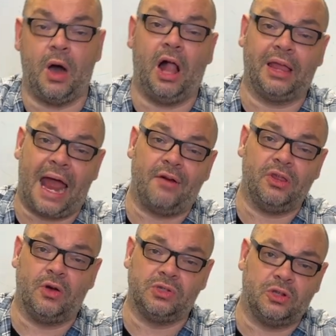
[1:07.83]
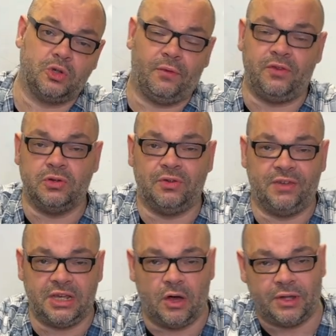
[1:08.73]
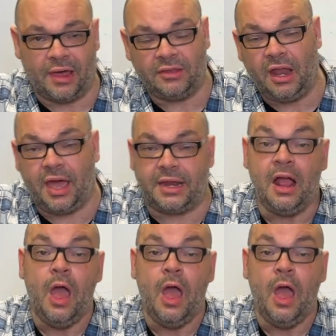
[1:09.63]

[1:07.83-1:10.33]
I'll carry those onto a future video down the line.